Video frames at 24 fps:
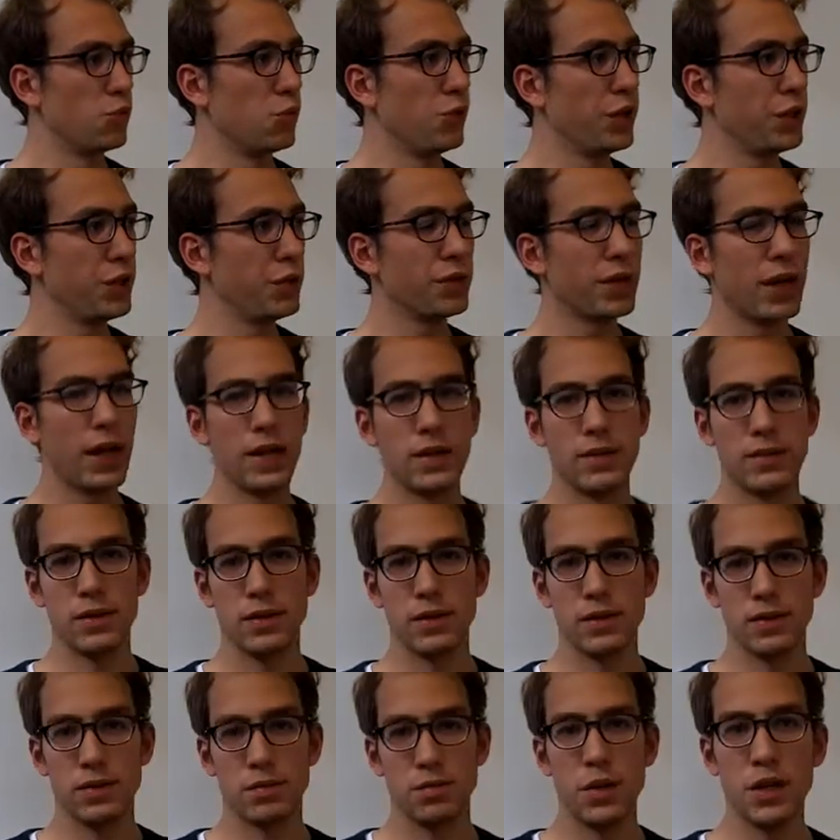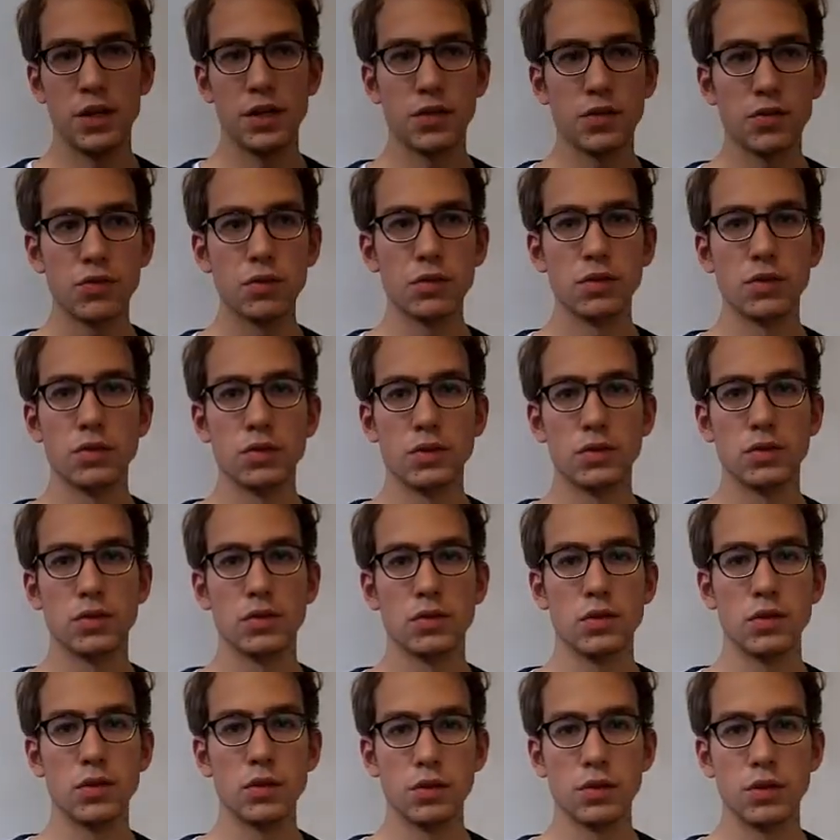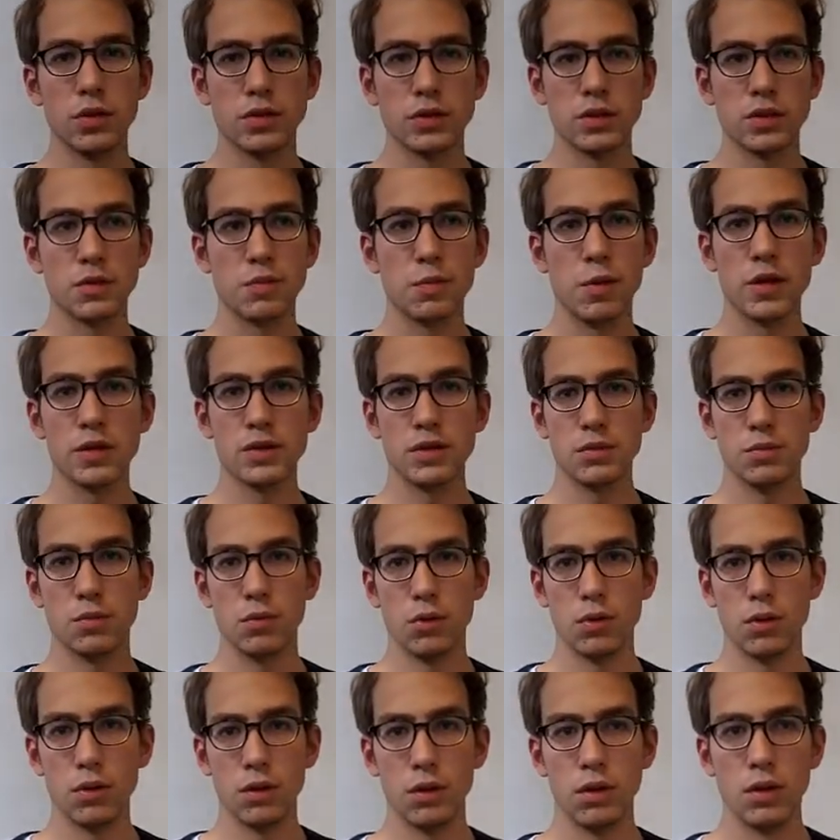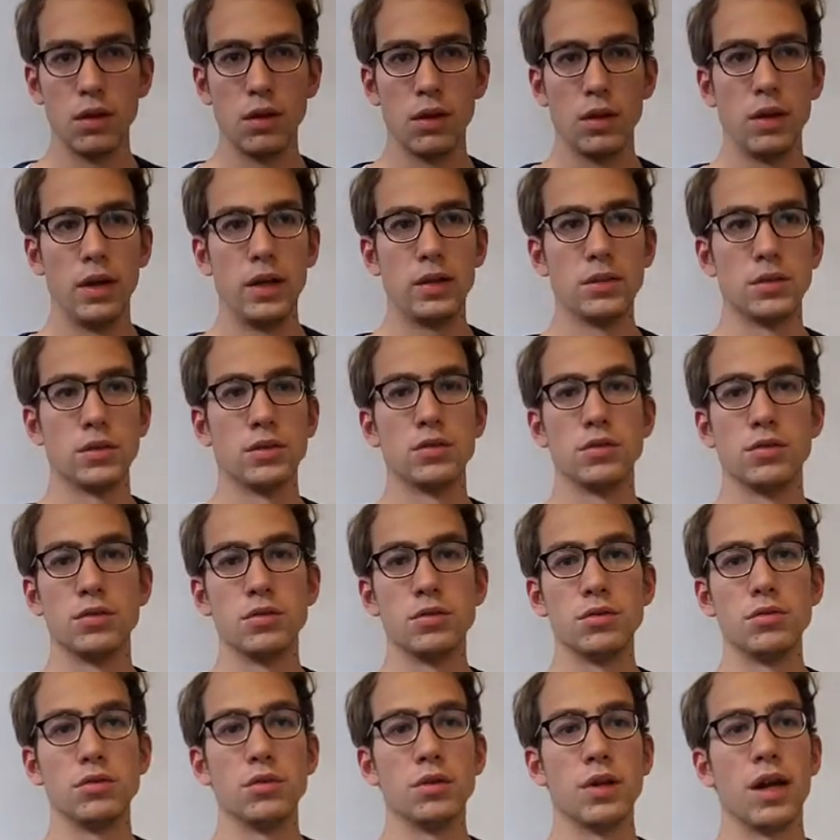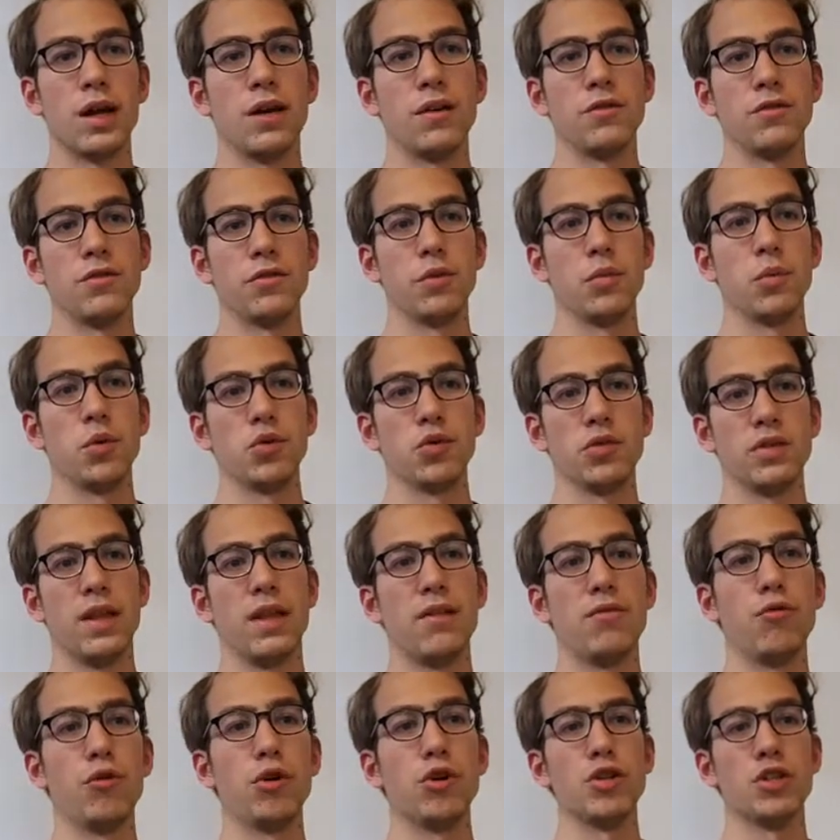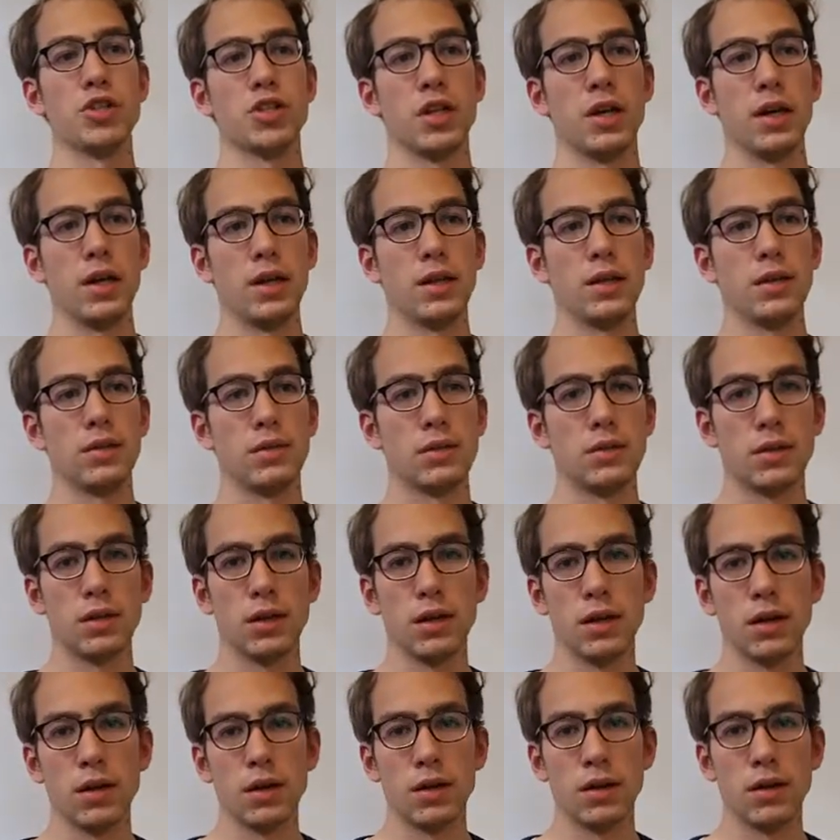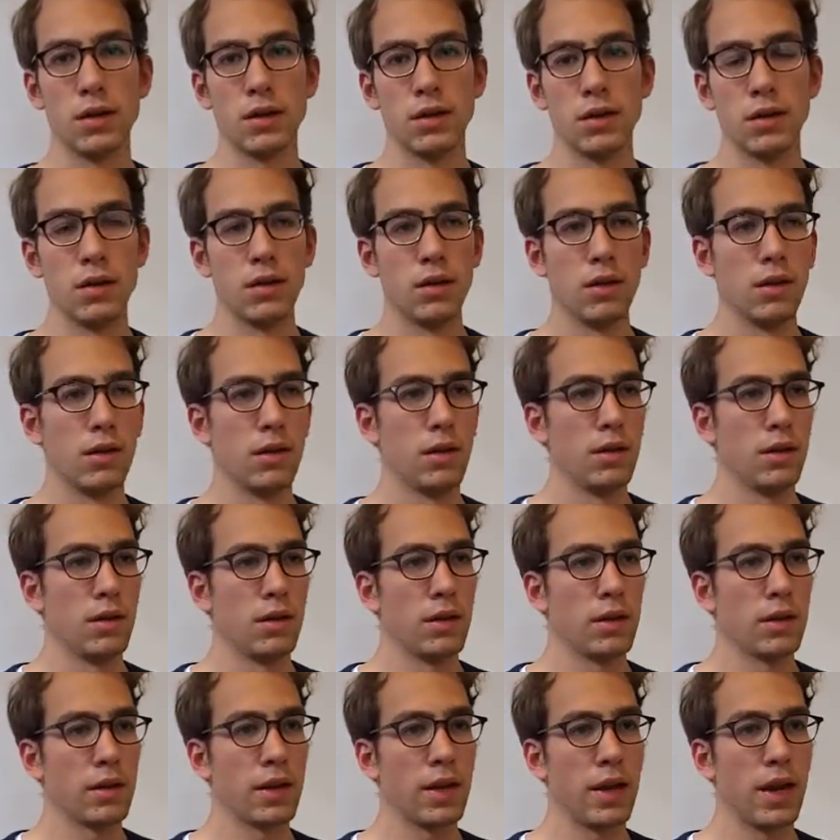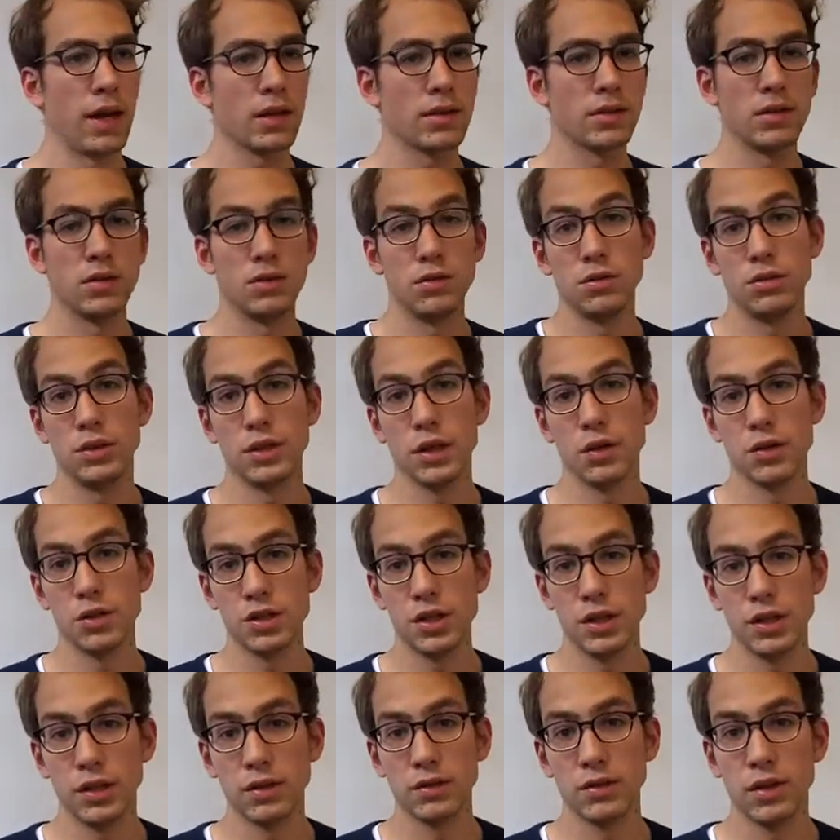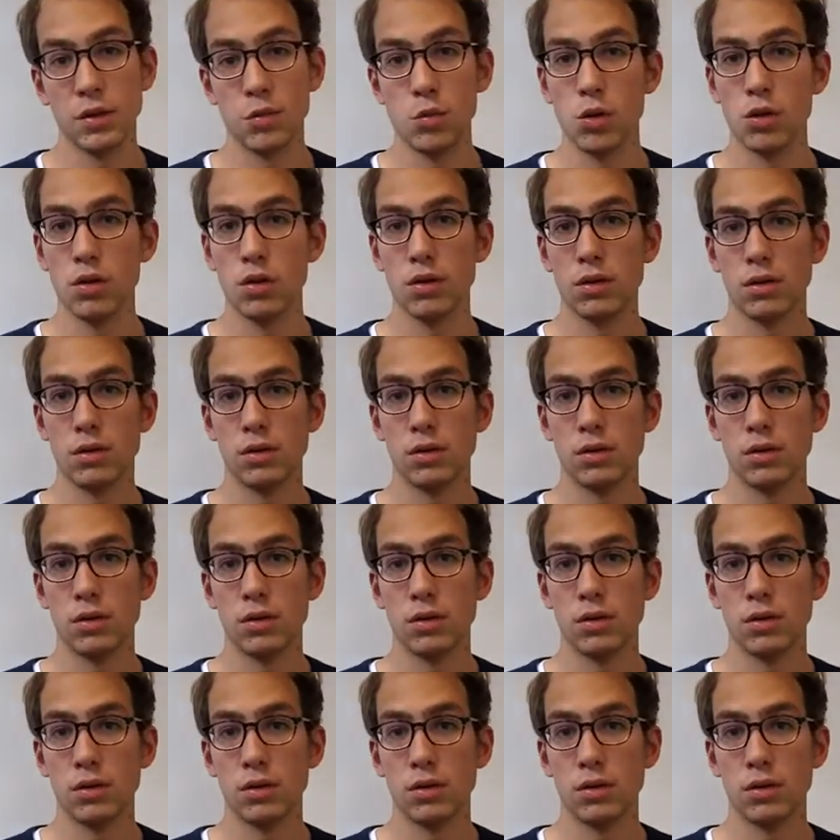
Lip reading: reunite as many student unions as possible in order to have the most leverage and get access to a negotiating table.